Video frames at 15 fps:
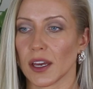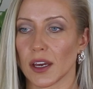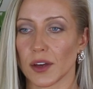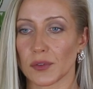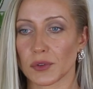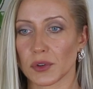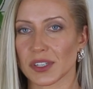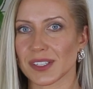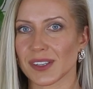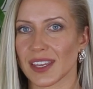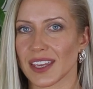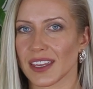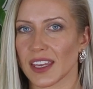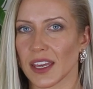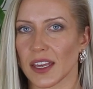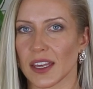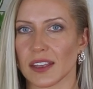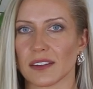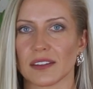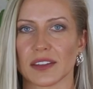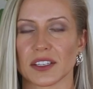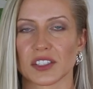Of course, you can
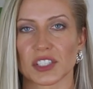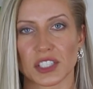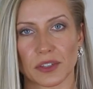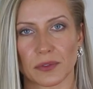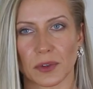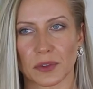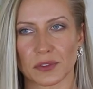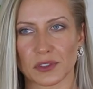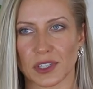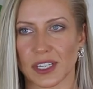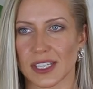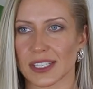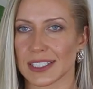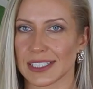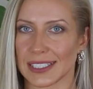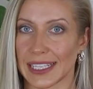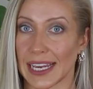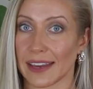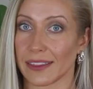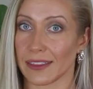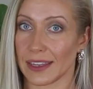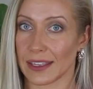get the chiffon dress,
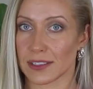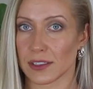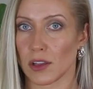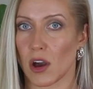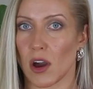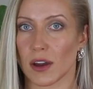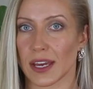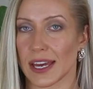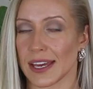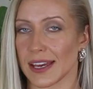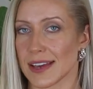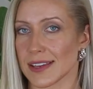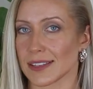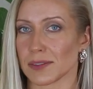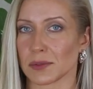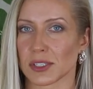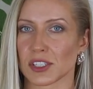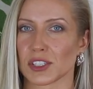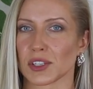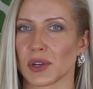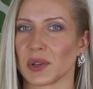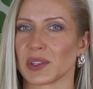not as long as was
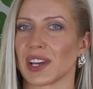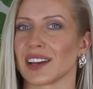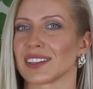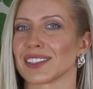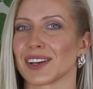shown on